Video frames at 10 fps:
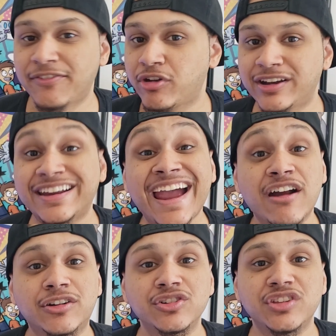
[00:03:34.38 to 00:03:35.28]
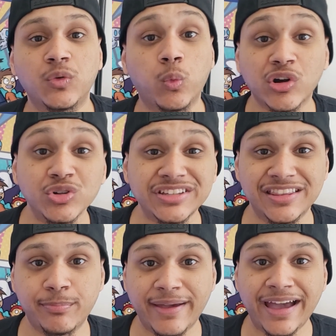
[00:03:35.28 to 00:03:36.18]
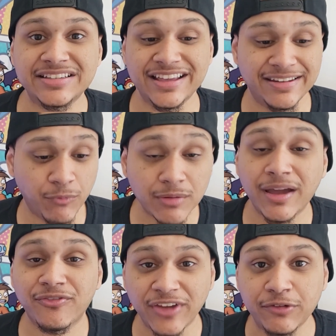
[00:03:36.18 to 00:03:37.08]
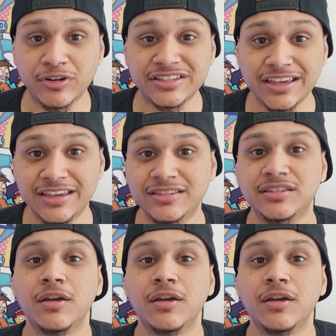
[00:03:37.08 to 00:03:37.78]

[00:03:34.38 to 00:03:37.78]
created characters and worlds in the past, and one of my favorites is